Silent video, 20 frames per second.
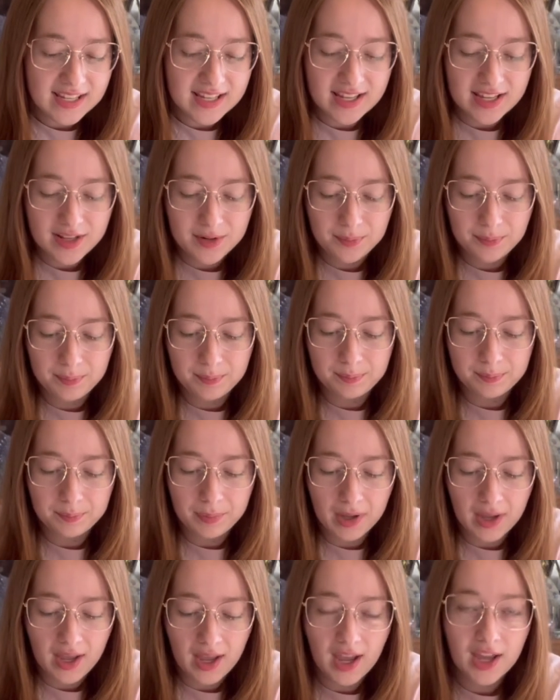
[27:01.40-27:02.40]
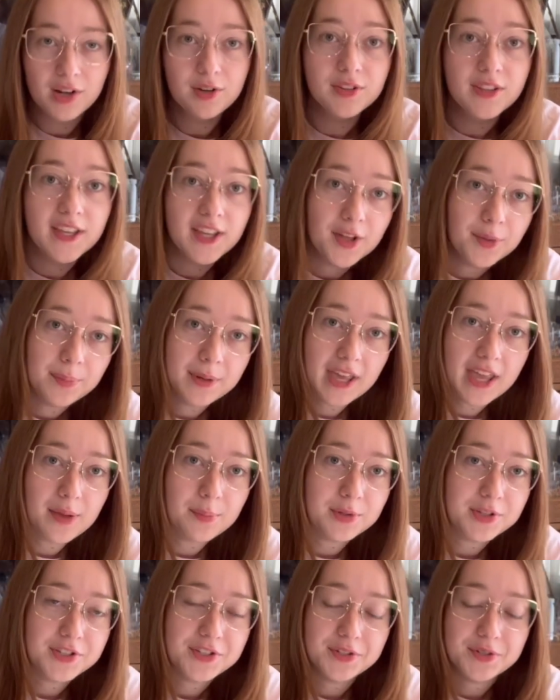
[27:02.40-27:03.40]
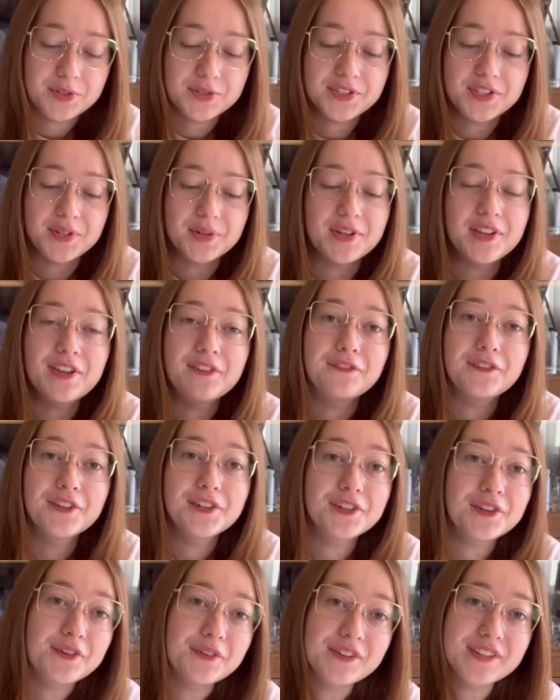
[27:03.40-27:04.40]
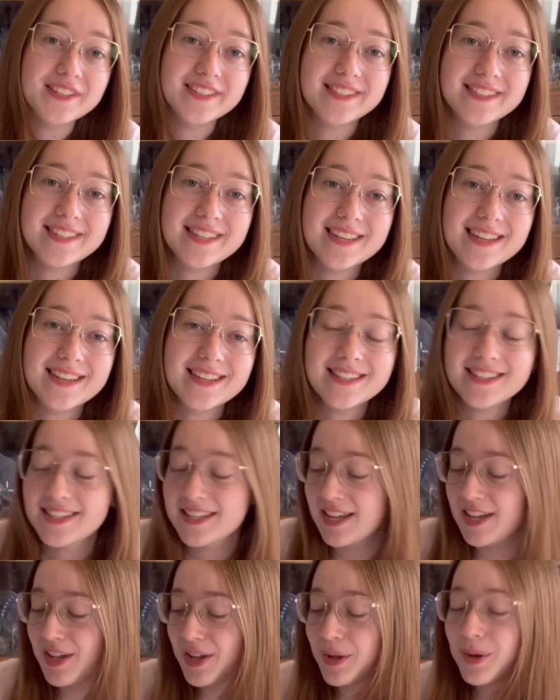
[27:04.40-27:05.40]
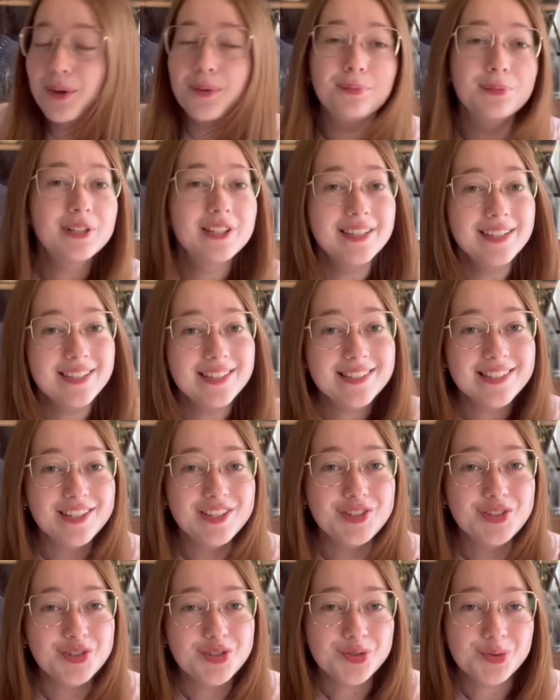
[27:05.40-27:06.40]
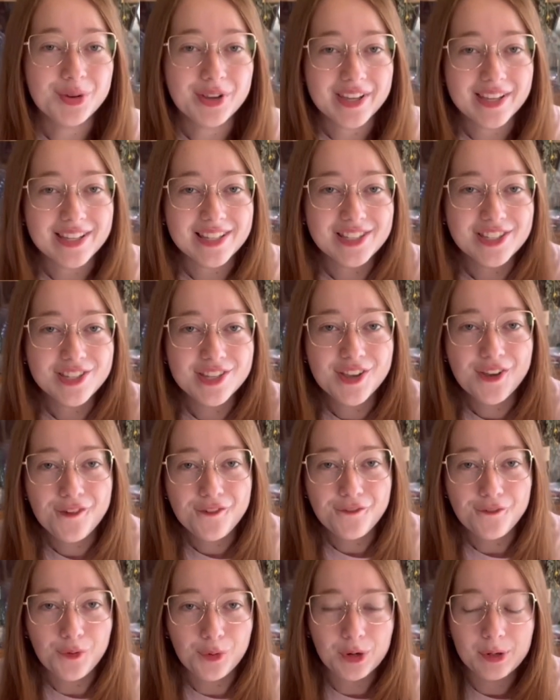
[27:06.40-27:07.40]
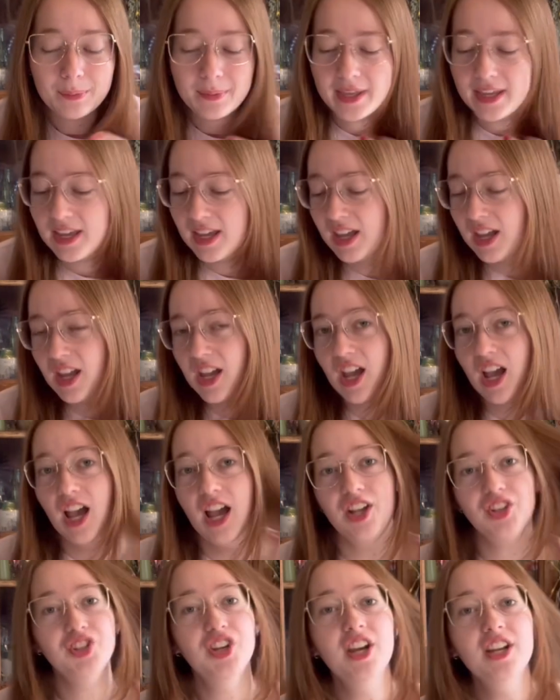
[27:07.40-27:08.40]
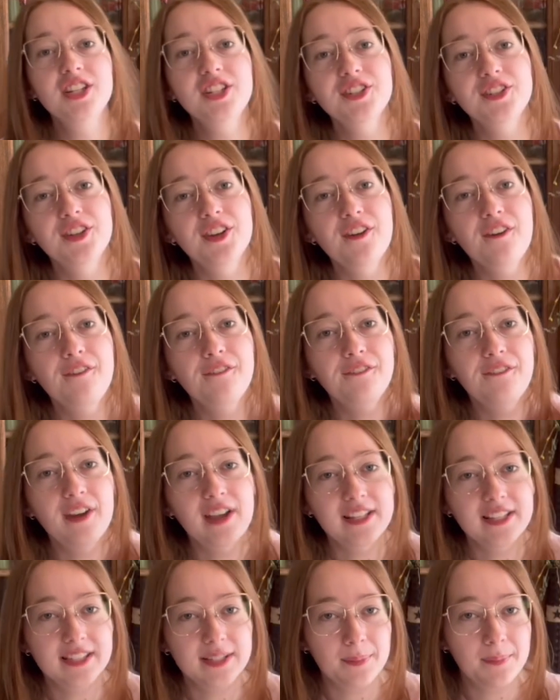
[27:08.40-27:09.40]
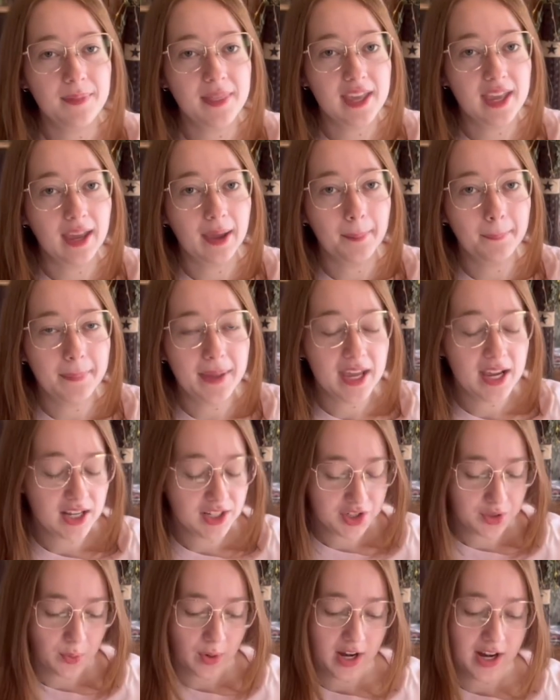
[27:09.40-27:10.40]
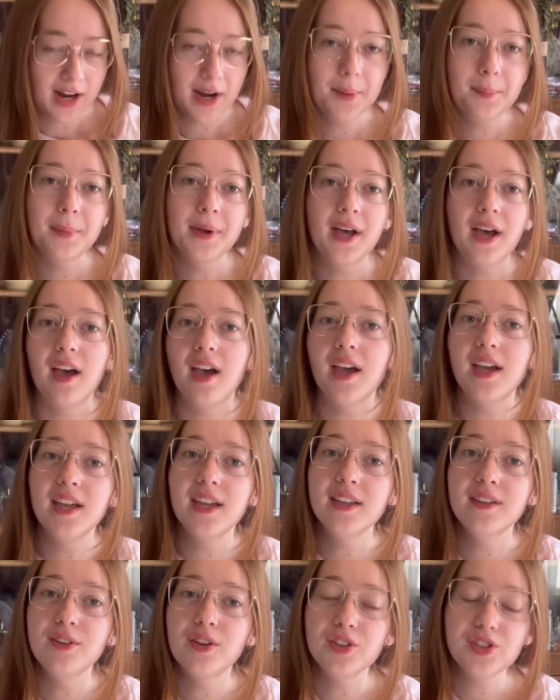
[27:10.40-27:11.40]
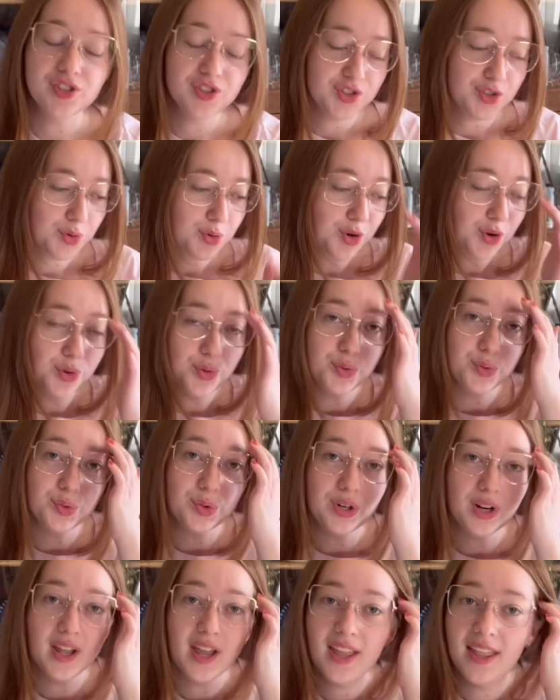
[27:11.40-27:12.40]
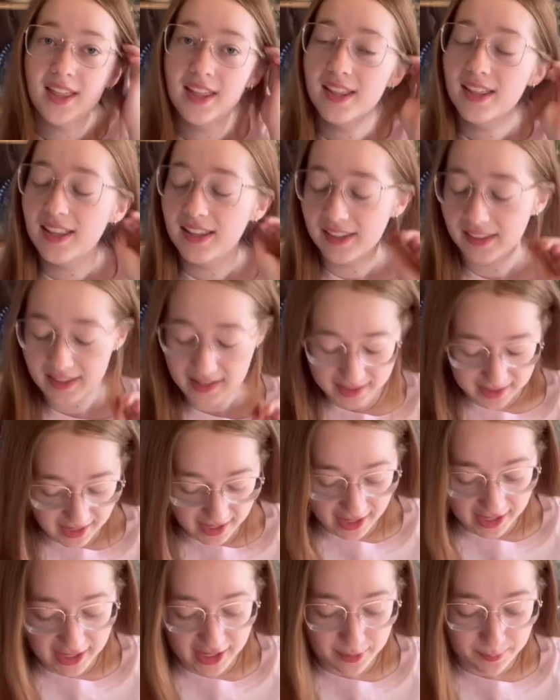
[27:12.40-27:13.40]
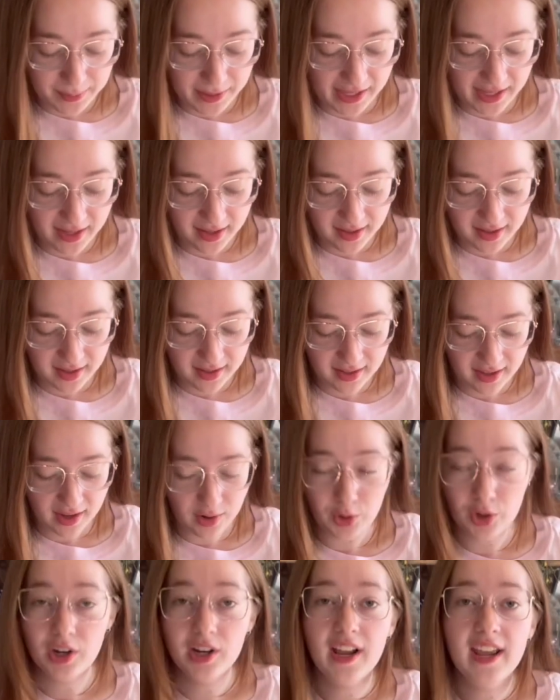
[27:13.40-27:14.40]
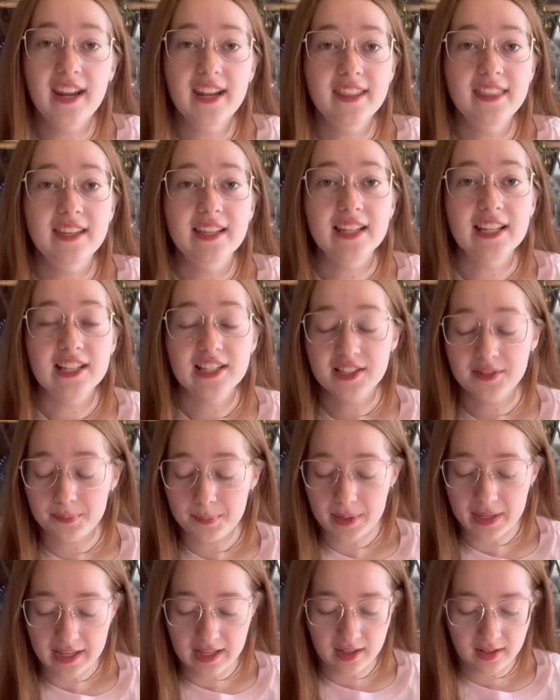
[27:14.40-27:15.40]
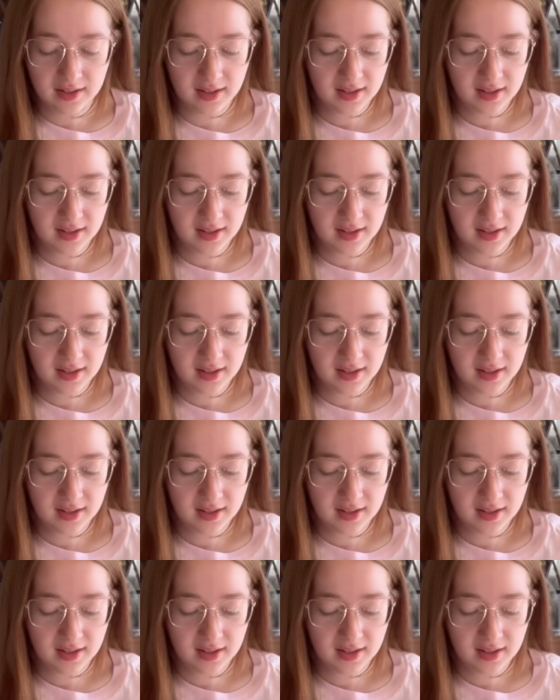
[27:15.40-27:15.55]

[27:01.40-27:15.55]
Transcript: it, but I don't think I'll be able to, so if you're going to see it, please enjoy it for me. I tried to find something pink to wear, but I don't own like any pink or anything that is pink,